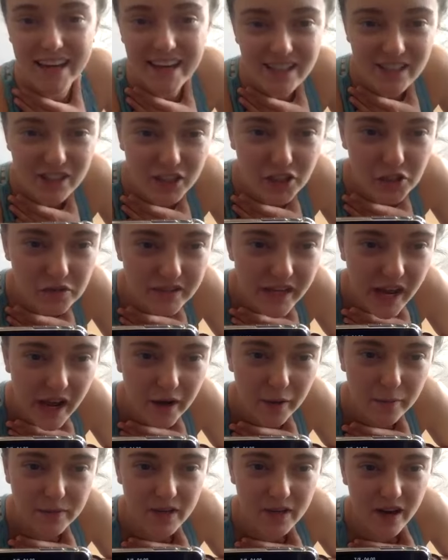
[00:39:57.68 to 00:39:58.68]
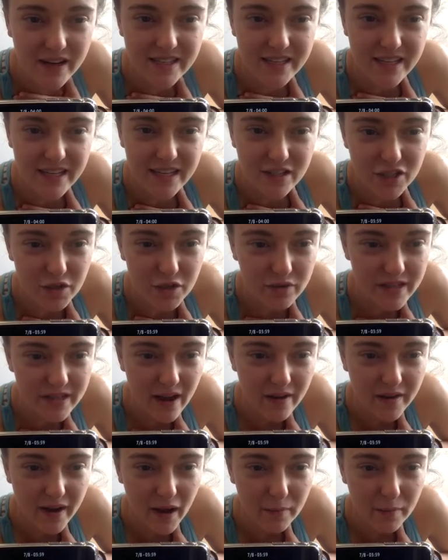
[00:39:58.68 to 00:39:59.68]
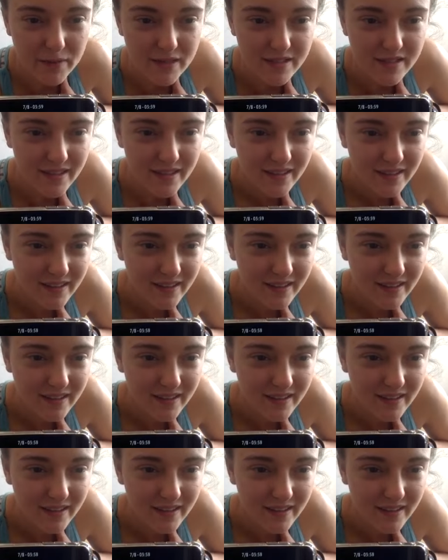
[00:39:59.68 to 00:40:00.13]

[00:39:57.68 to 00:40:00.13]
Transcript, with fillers: into your down ups, guys, into your down ups.